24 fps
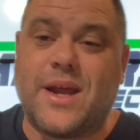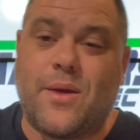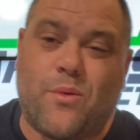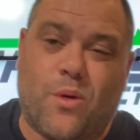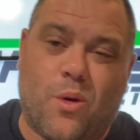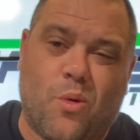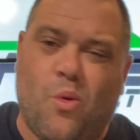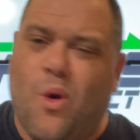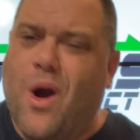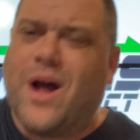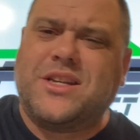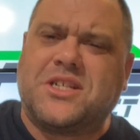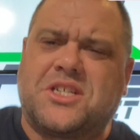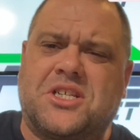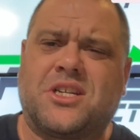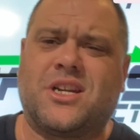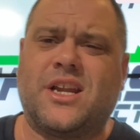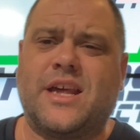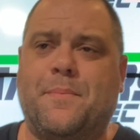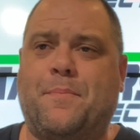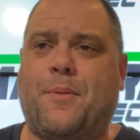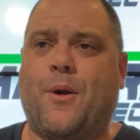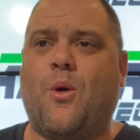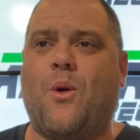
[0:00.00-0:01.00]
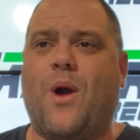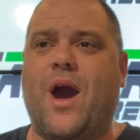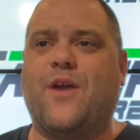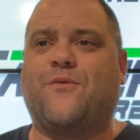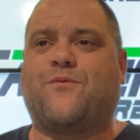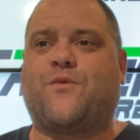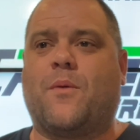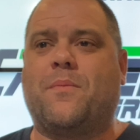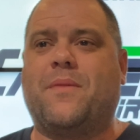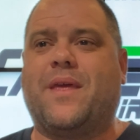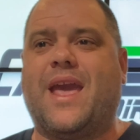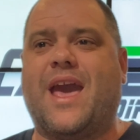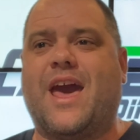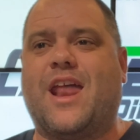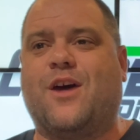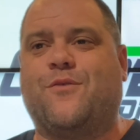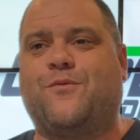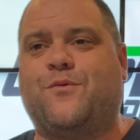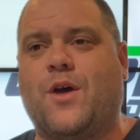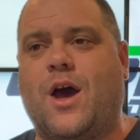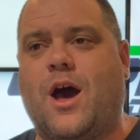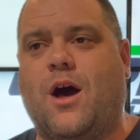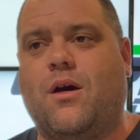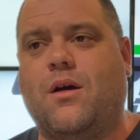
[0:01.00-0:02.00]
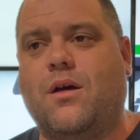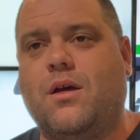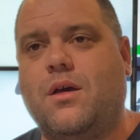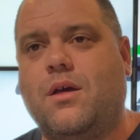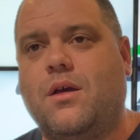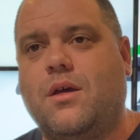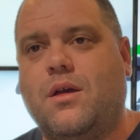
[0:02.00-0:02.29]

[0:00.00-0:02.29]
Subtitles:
we're one sleep away from the NFL.